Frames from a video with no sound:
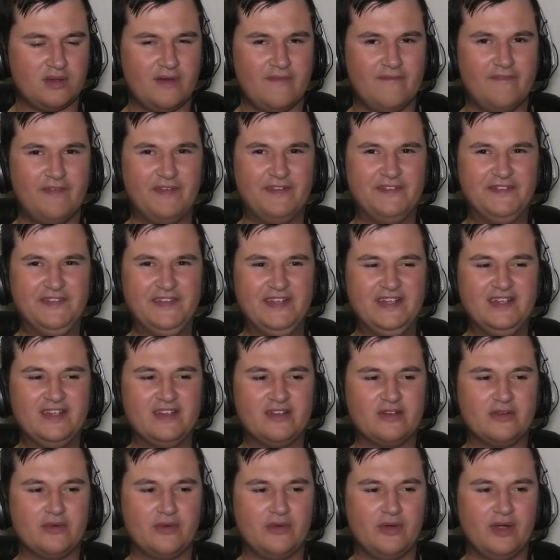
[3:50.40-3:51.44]
a vanilla
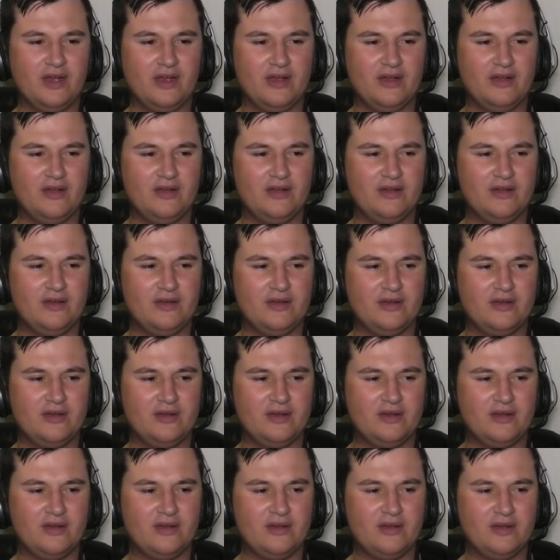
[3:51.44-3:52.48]
crown?
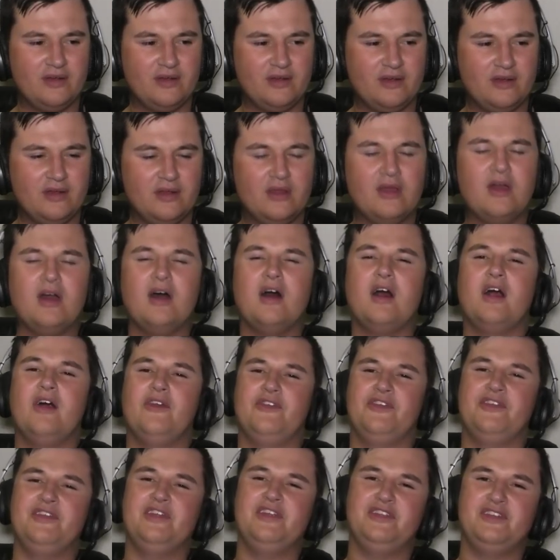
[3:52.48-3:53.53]
Oh,
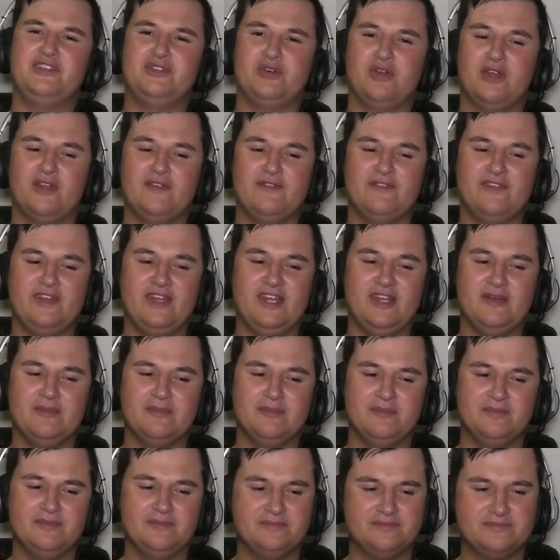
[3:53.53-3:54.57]
so now she's talking for
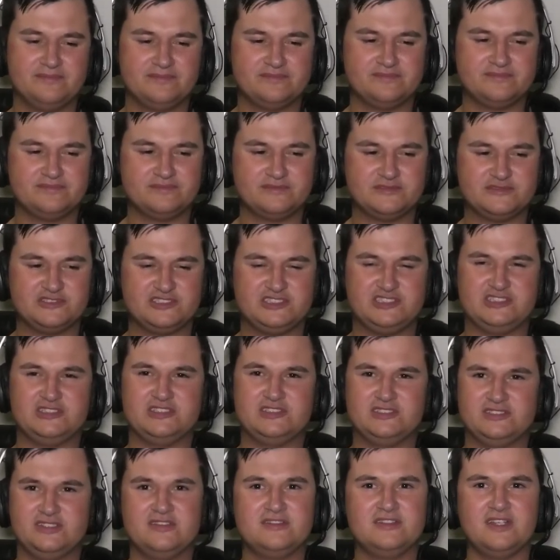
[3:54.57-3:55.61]
him. She
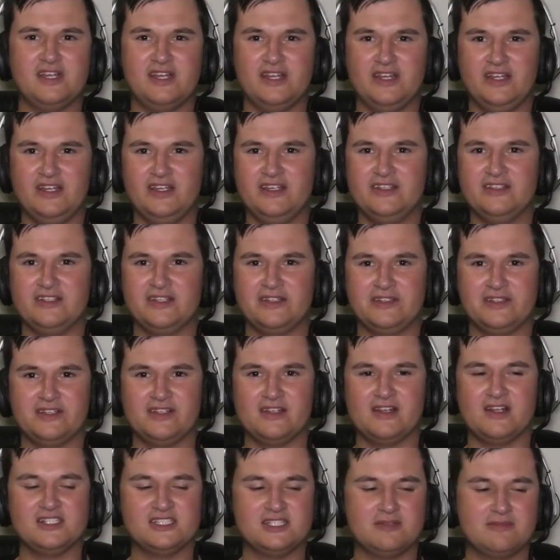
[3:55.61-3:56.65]
did that in like the
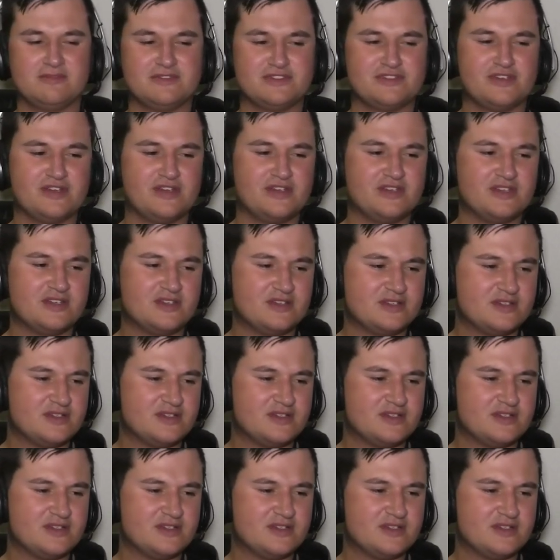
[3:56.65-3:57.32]
last episode.